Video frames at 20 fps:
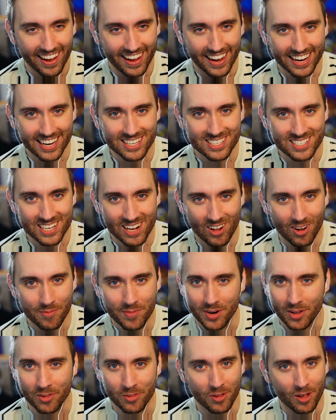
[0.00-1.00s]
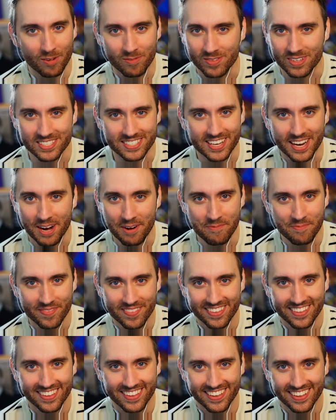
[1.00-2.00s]
I can tell I'm going to love this game.
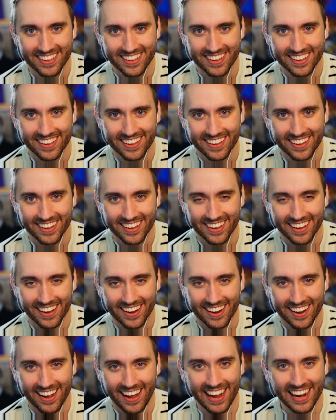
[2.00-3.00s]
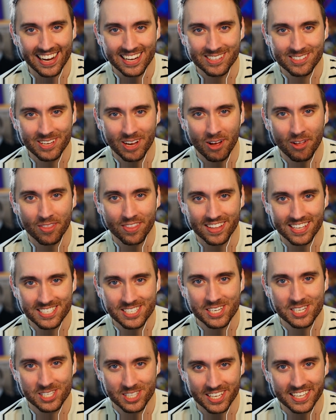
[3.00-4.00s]
I can tell this
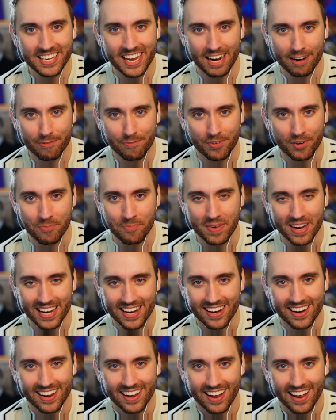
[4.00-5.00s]
is the game for me.